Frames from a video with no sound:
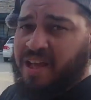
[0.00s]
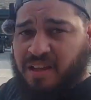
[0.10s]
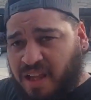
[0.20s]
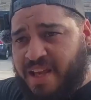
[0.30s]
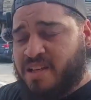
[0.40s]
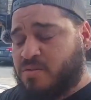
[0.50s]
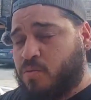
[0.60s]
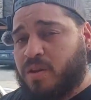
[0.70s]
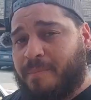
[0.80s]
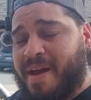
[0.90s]
and lays
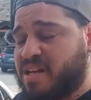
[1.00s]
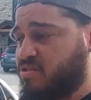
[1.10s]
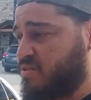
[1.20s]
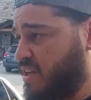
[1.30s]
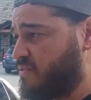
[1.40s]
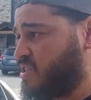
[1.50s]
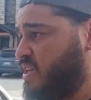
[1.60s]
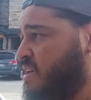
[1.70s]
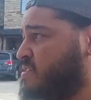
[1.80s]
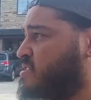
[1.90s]
with the bags on
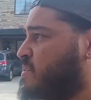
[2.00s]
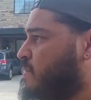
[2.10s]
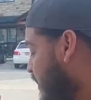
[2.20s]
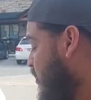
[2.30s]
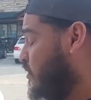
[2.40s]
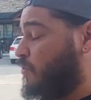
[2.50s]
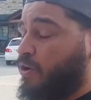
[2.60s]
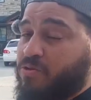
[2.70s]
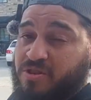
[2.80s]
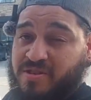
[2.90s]
17s. I know
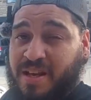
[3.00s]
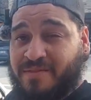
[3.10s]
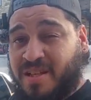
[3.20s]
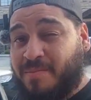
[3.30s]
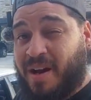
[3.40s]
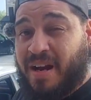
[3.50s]
those are 17 by